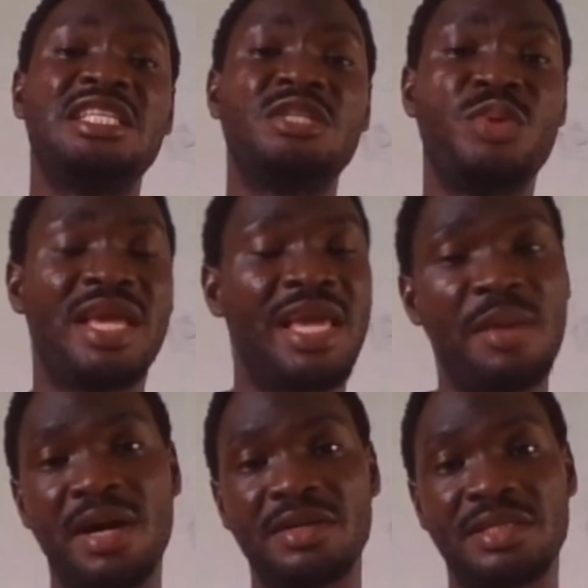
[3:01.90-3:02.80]
since
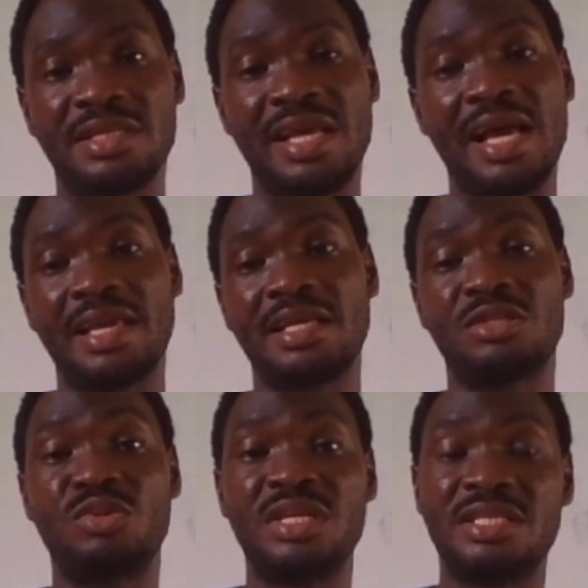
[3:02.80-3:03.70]
we came out in
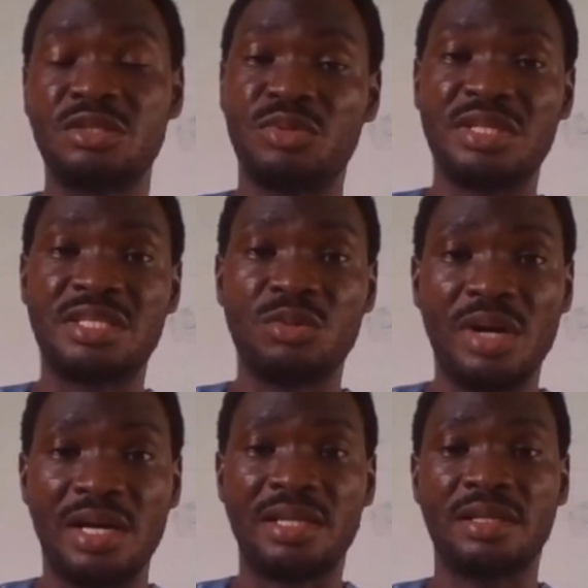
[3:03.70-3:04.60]
August
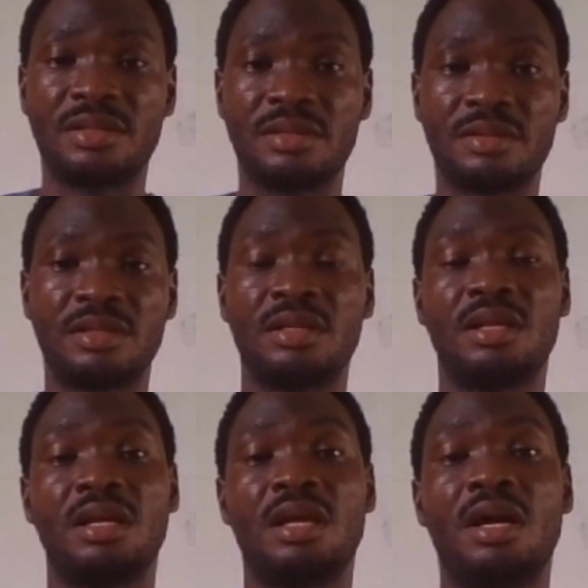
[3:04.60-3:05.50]
2021,
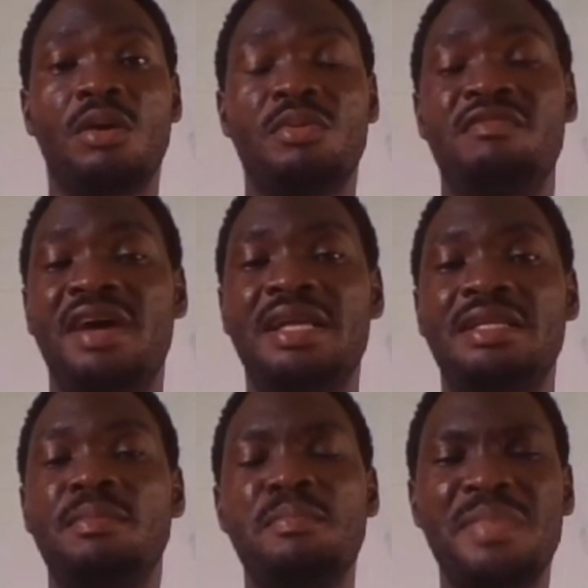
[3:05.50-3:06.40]
we've
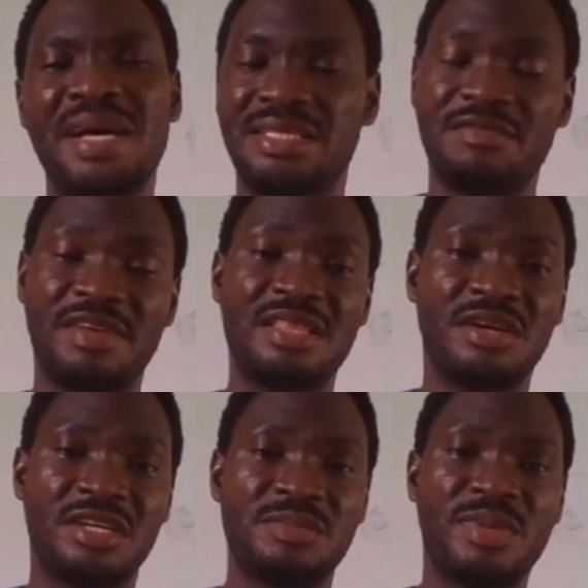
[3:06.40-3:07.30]
had
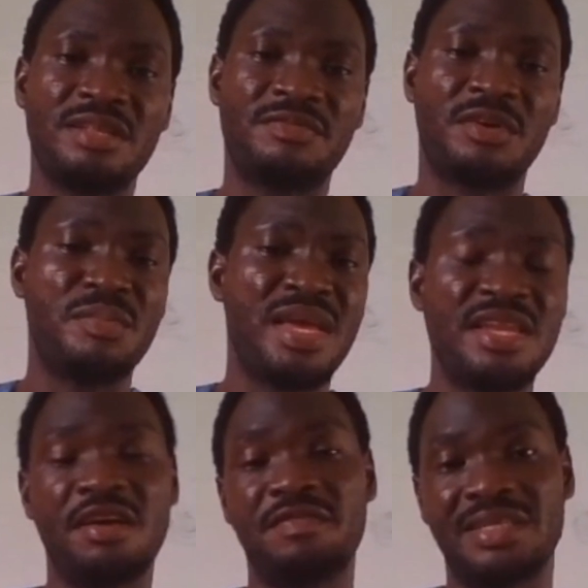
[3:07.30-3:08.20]
massive endorsement
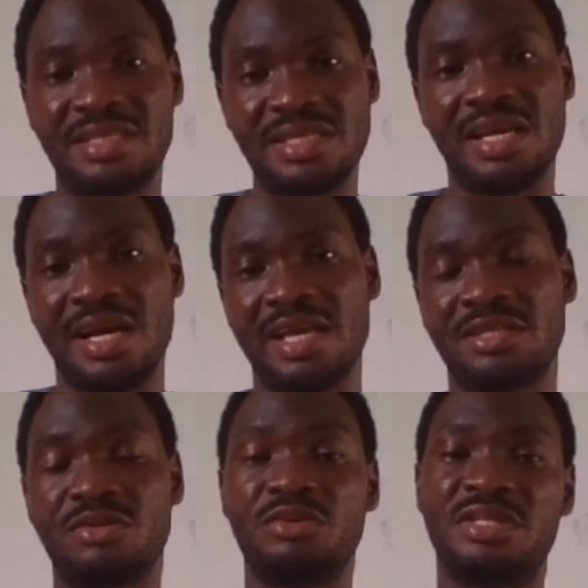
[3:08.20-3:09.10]
from many of the senior
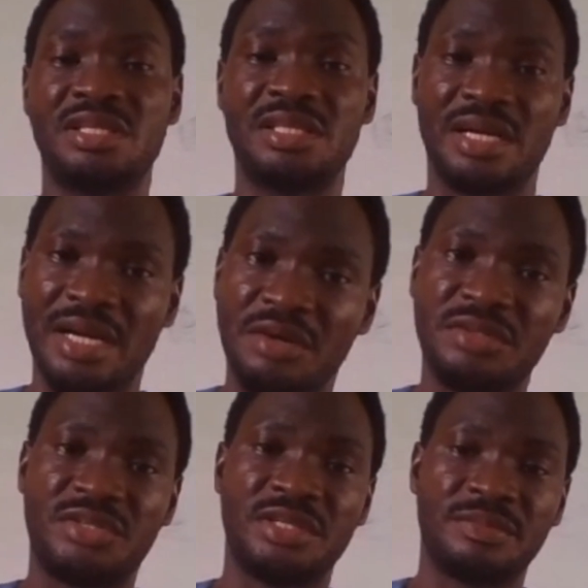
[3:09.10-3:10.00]
high schools in the
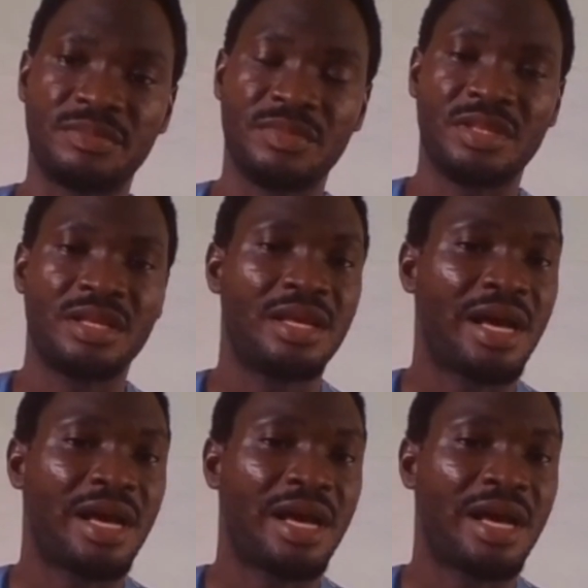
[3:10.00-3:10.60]
country.